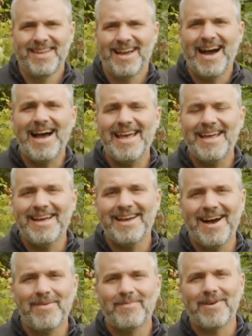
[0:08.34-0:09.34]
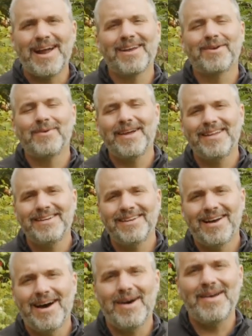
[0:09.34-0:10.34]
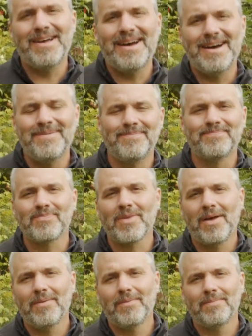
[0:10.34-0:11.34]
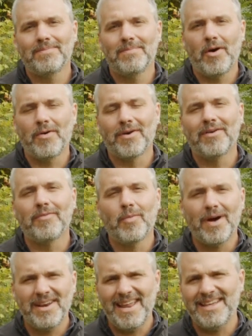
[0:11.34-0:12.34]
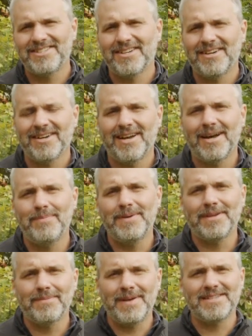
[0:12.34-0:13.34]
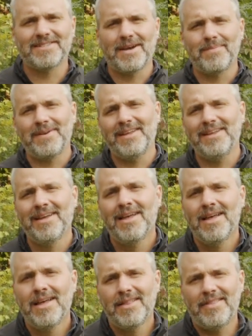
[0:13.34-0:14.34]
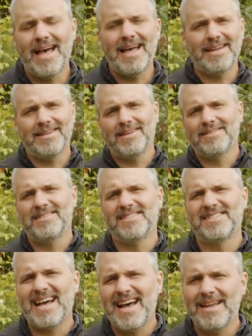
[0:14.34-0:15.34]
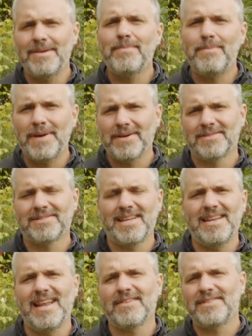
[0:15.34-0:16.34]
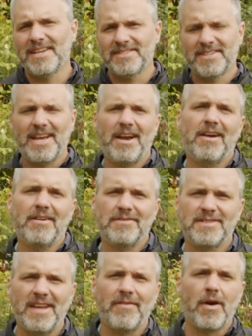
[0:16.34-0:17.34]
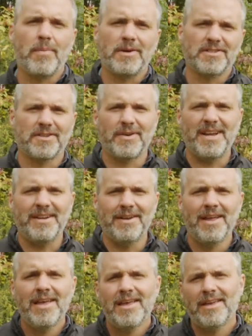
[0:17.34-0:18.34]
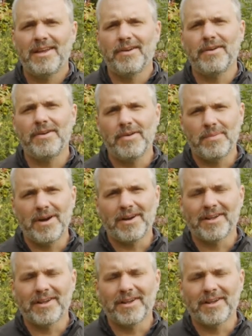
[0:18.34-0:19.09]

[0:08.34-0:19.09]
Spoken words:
Hi, I'm Bryan Quinn. I am owner of One Nature, a beacon-based company that designed, built, and now takes care of Safe Harbors Green here in Newburgh.